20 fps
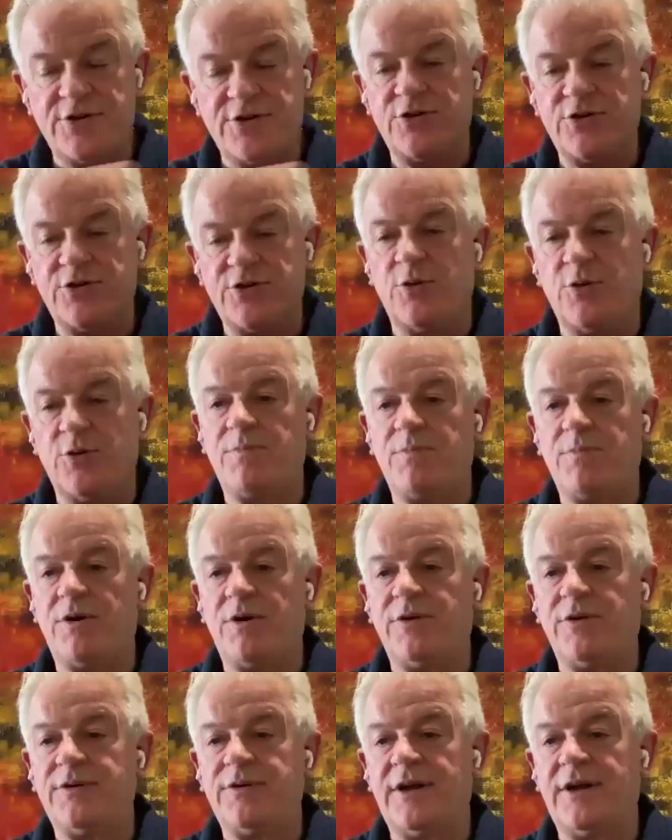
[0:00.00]
you for the time you've
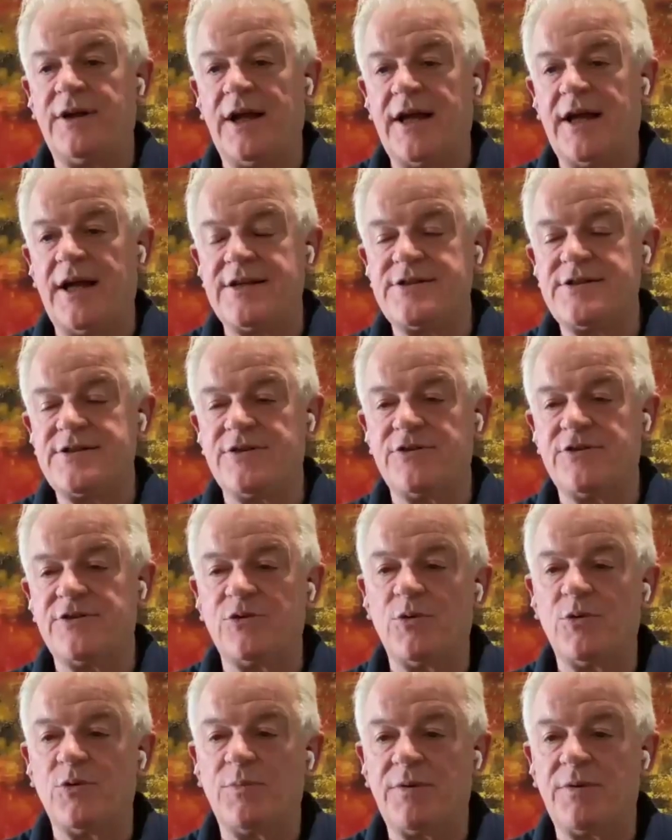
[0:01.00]
given us.
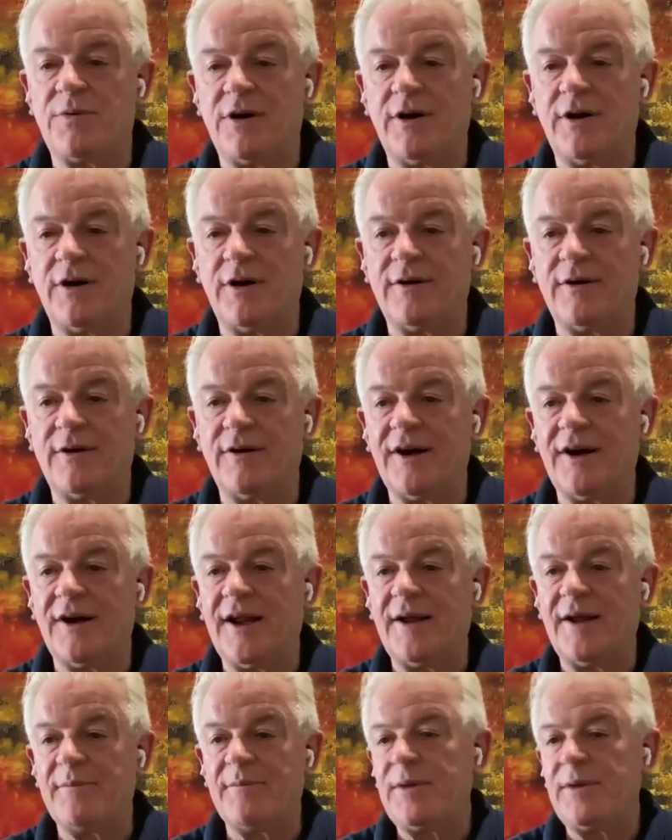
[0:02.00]
Congratulations on your
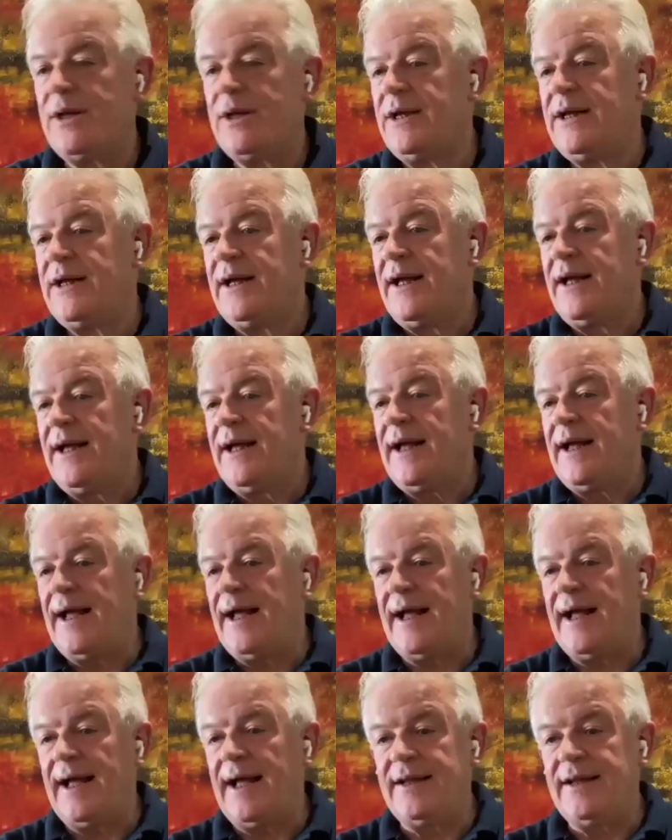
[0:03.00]
podcast, on your program.